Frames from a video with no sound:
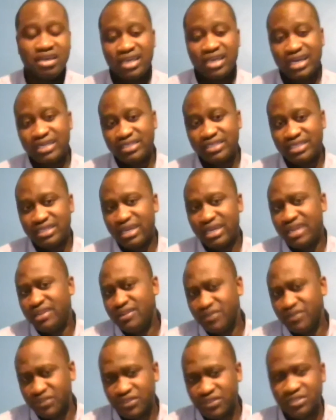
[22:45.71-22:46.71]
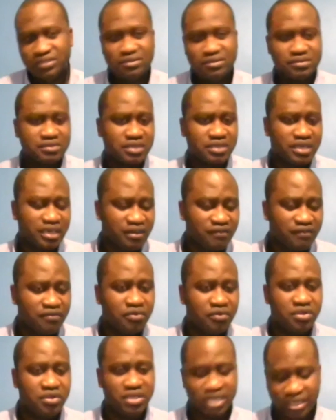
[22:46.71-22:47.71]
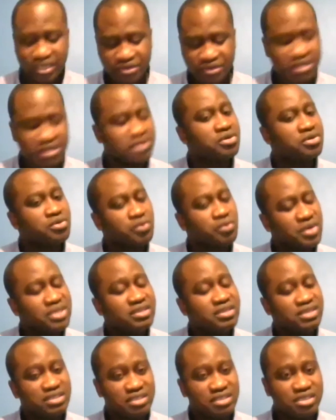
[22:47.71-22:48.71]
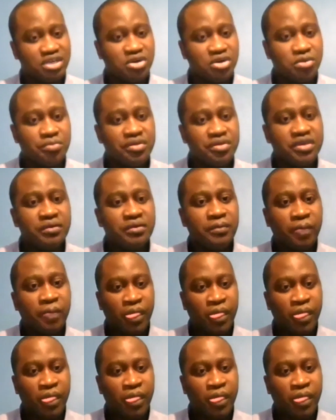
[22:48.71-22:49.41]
And then I listen carefully, I record what they tell me.